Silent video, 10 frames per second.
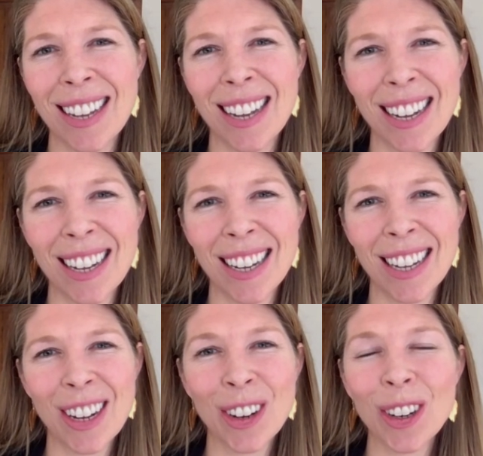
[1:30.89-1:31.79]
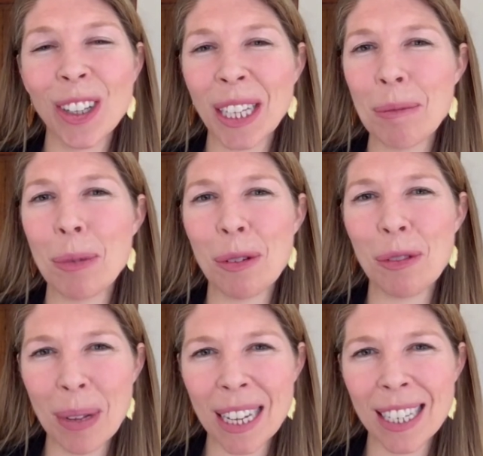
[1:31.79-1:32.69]
uh, early
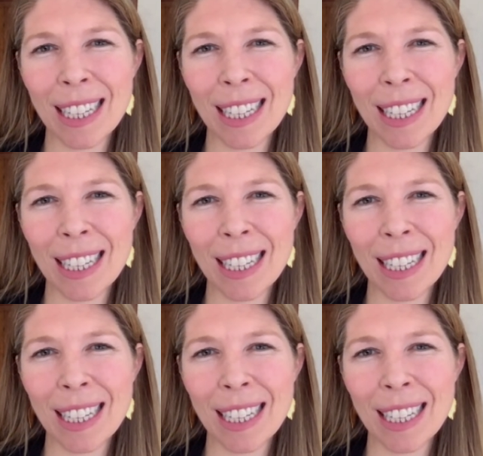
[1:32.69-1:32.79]
movement